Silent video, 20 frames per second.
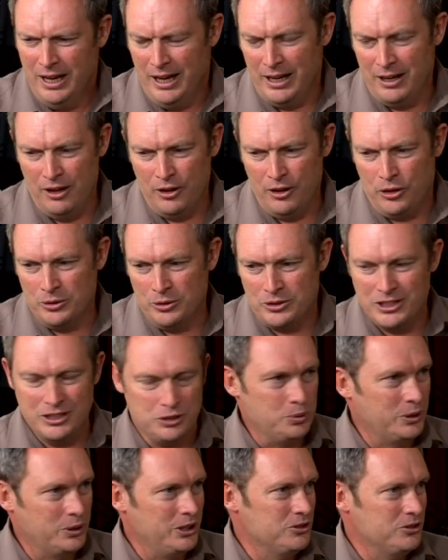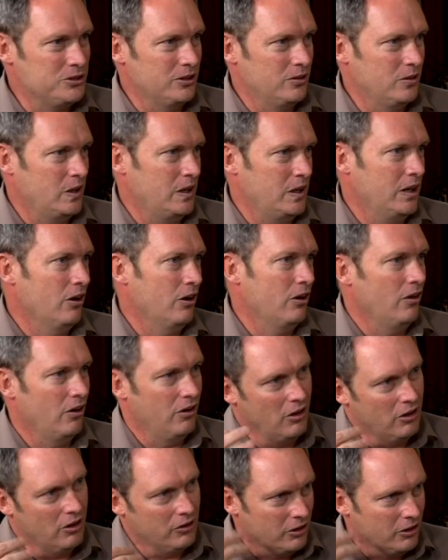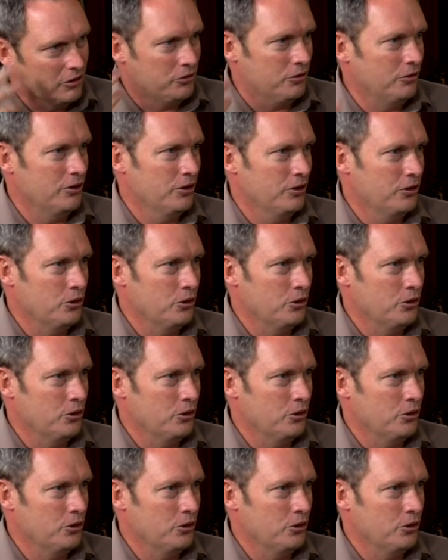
And I thought since we use, you know, I'd gone through the